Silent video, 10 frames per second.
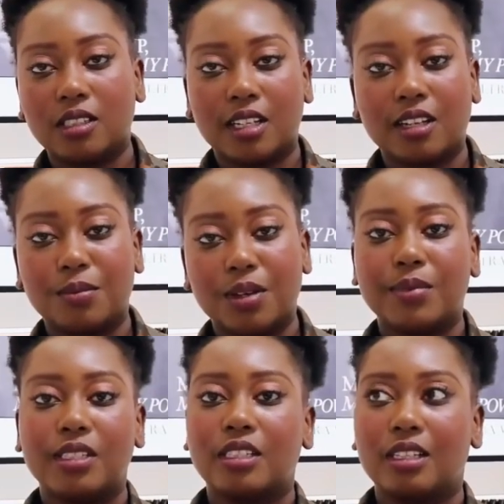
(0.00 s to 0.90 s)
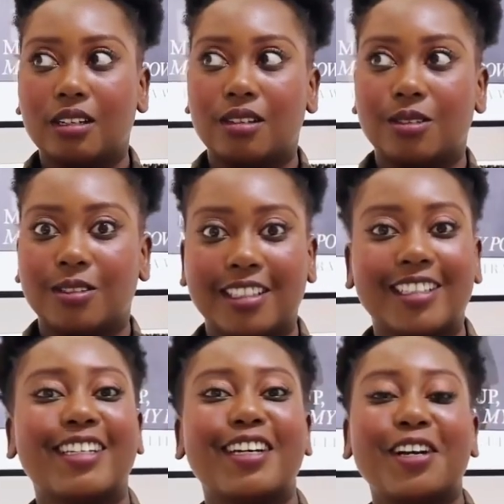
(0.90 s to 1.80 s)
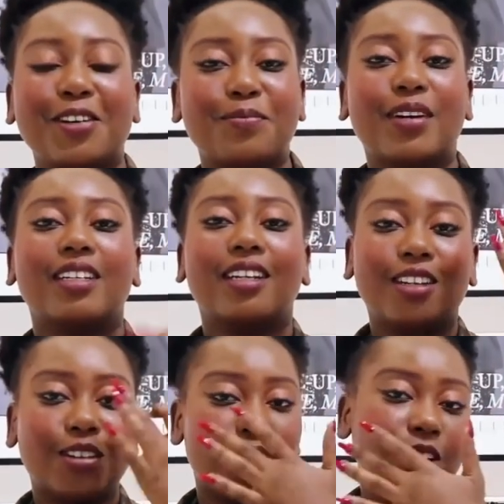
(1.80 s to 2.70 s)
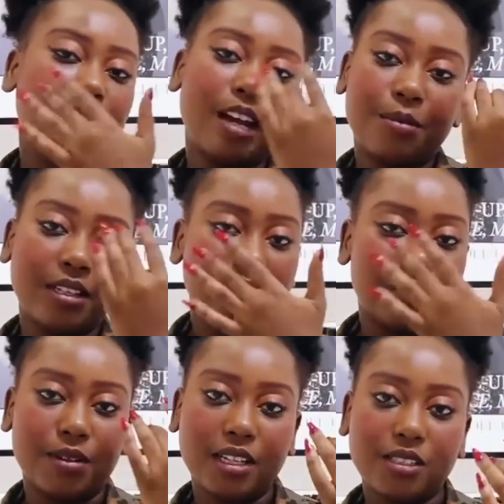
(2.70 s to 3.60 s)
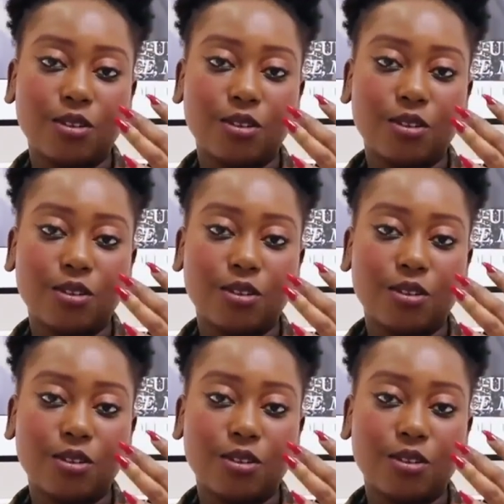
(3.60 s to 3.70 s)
that can be a bit awkward, but you can dab it a bit,